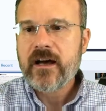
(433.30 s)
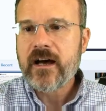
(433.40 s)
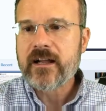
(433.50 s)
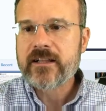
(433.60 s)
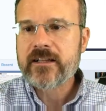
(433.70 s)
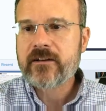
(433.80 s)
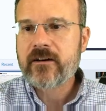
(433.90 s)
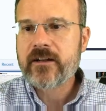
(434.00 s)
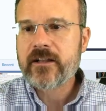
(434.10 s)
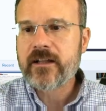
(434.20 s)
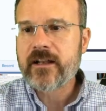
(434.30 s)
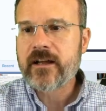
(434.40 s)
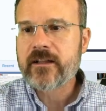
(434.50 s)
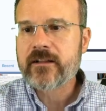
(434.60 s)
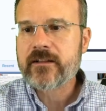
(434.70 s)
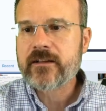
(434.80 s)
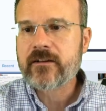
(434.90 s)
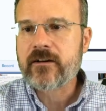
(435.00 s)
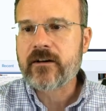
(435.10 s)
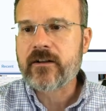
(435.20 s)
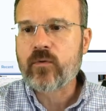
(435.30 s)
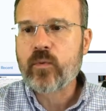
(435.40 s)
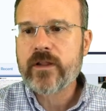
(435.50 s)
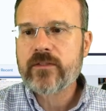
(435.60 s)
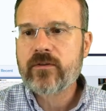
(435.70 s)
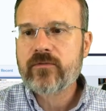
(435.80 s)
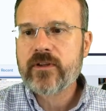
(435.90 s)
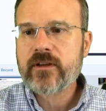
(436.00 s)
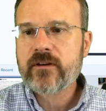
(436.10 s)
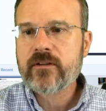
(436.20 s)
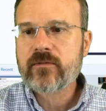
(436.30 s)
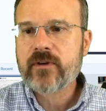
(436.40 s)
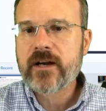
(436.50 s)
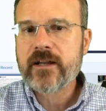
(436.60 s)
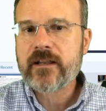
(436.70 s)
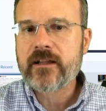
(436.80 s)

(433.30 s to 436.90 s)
I click on it, and I can click on width over here on the right,